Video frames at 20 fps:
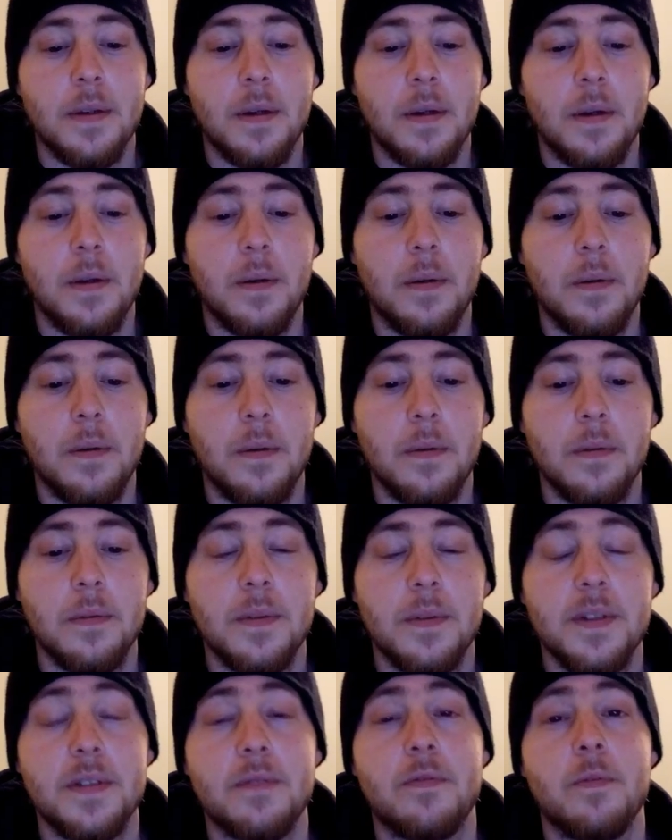So
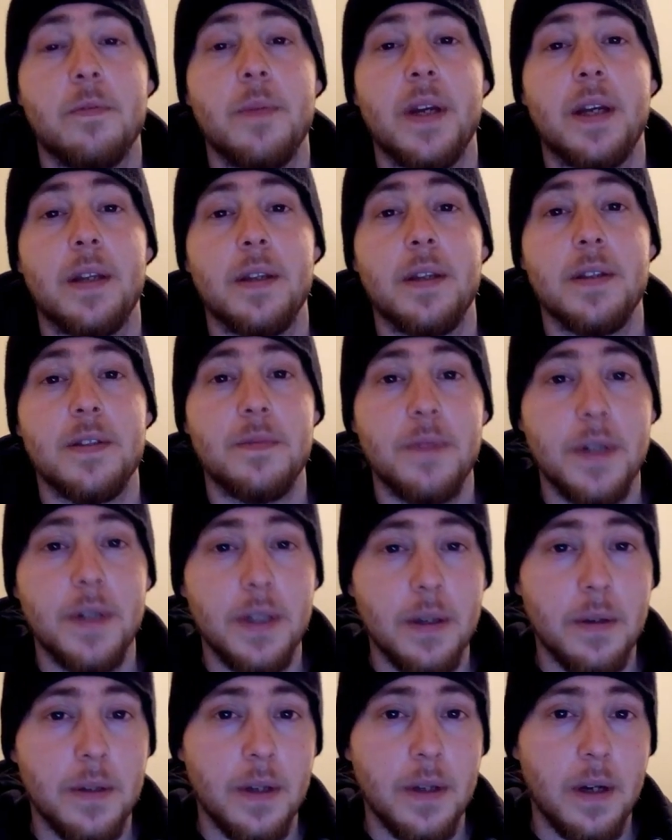the reason for making this
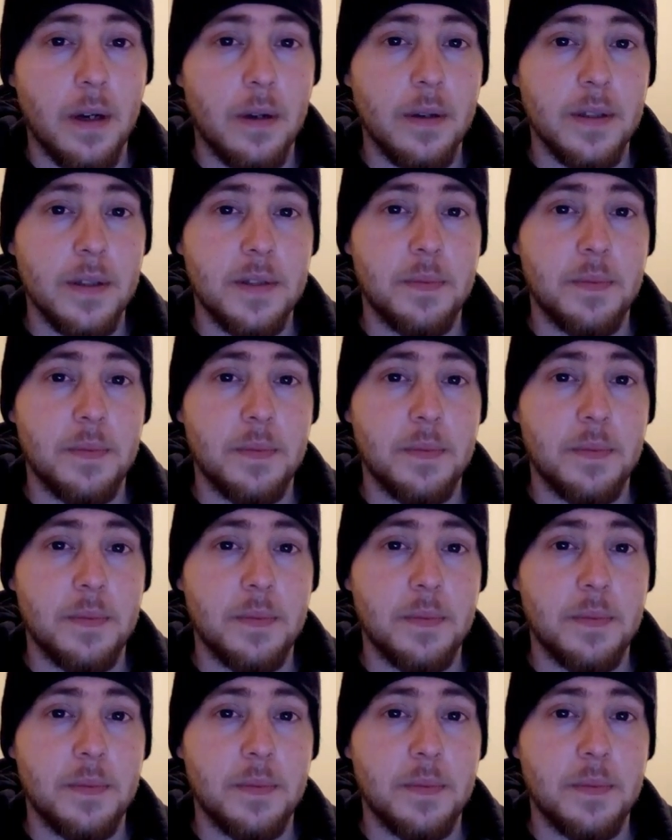video, though,